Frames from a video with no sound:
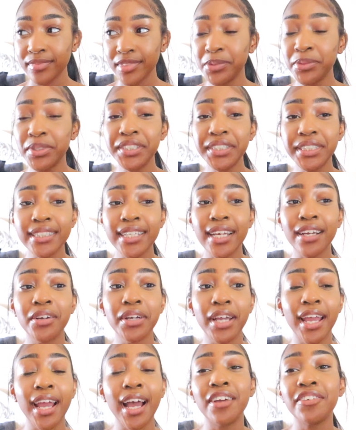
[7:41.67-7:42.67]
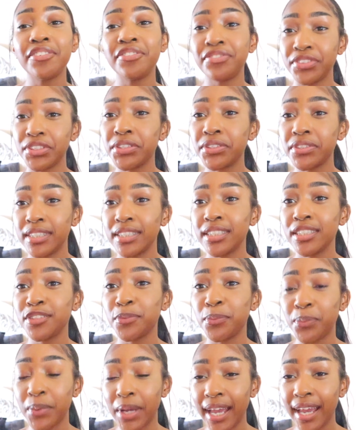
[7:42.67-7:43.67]
We're just like, okay, I feel this
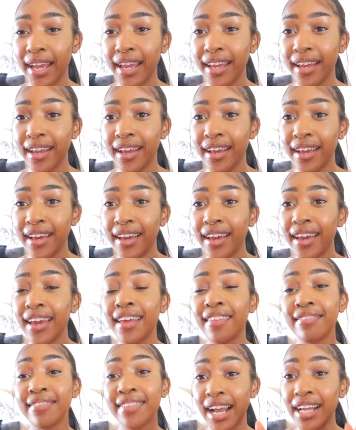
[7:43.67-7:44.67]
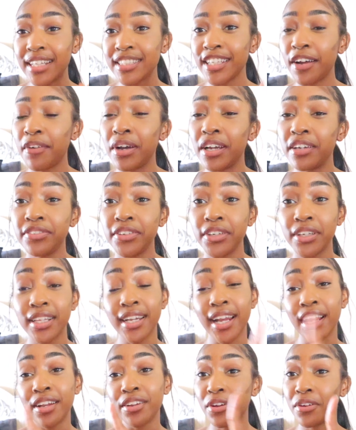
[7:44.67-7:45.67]
way, and that's how I feel,
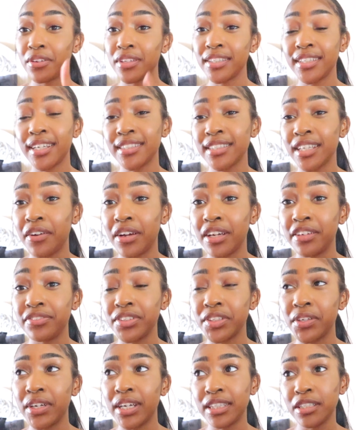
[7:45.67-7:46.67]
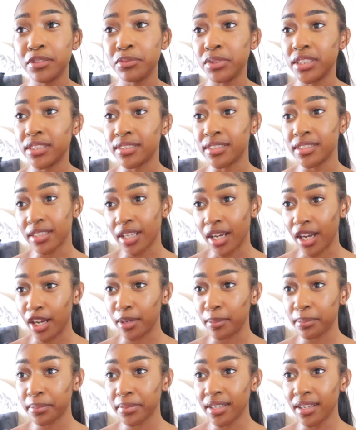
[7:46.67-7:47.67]
and I know that that's how I feel, and then we just
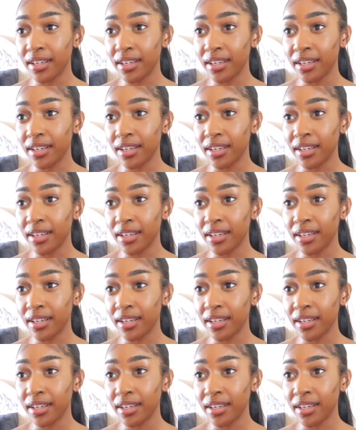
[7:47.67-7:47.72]
stop.